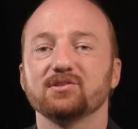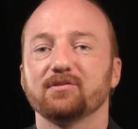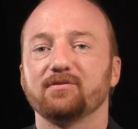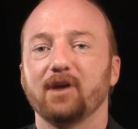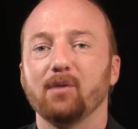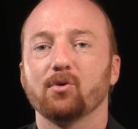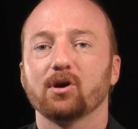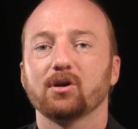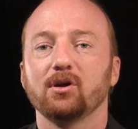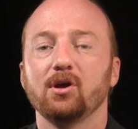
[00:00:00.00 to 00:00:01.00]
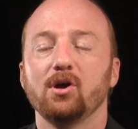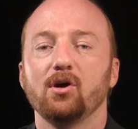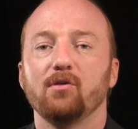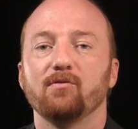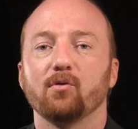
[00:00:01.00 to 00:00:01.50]
is a framework
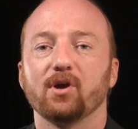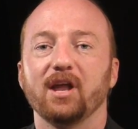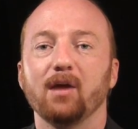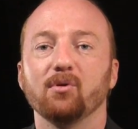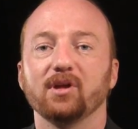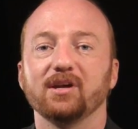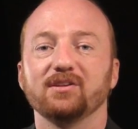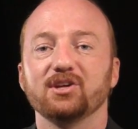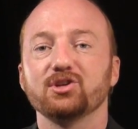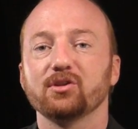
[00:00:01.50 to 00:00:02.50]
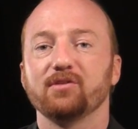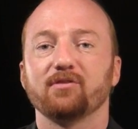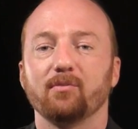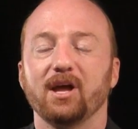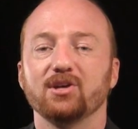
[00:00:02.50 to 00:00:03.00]
for enabling digital
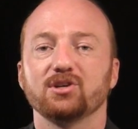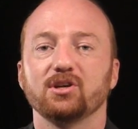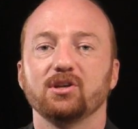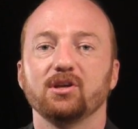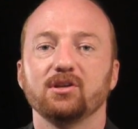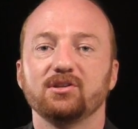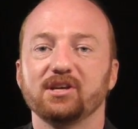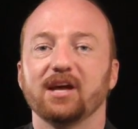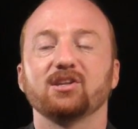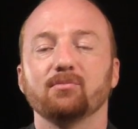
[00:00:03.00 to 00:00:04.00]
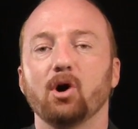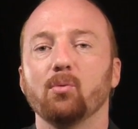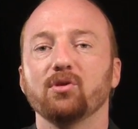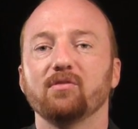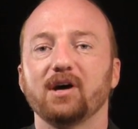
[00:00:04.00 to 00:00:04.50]
information to get to
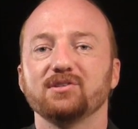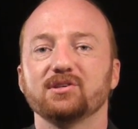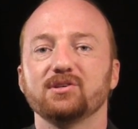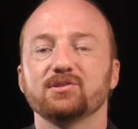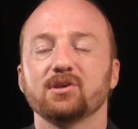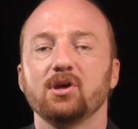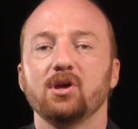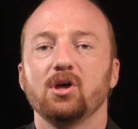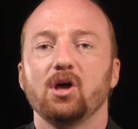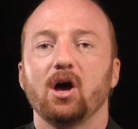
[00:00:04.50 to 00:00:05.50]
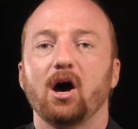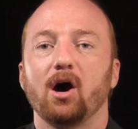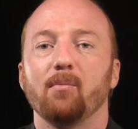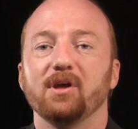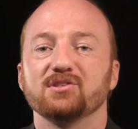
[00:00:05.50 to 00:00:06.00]
mobile devices.
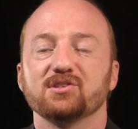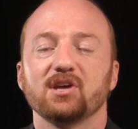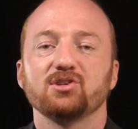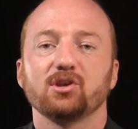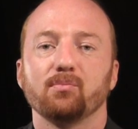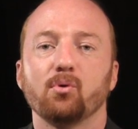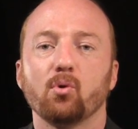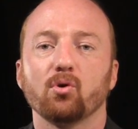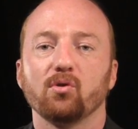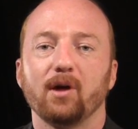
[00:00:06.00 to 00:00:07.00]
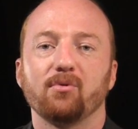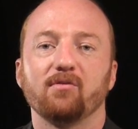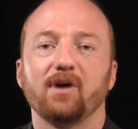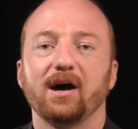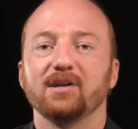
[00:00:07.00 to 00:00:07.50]
Um, it's essentially a portal that
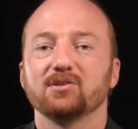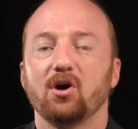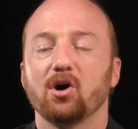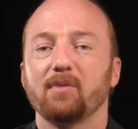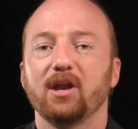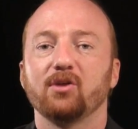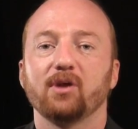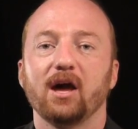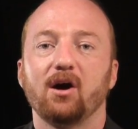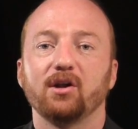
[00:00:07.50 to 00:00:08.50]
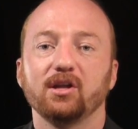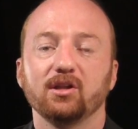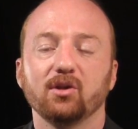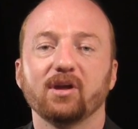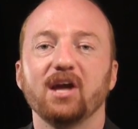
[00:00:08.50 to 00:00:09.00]
provides augmented reality,
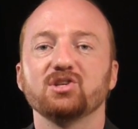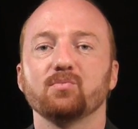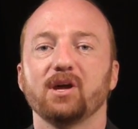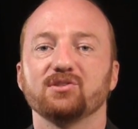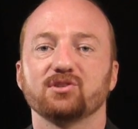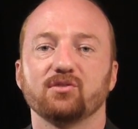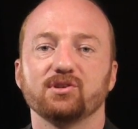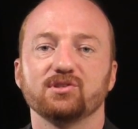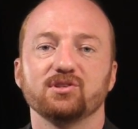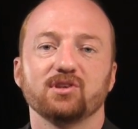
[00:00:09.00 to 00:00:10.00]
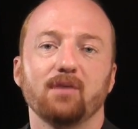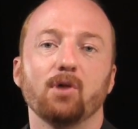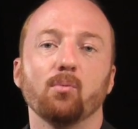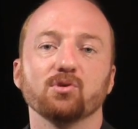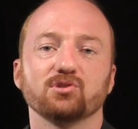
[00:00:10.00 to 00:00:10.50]
location-based services, and
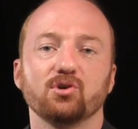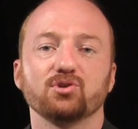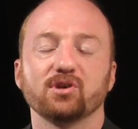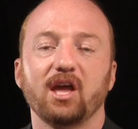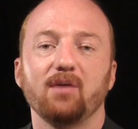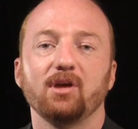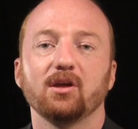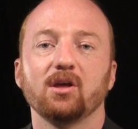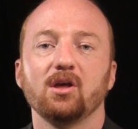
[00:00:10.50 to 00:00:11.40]
mobile social gaming.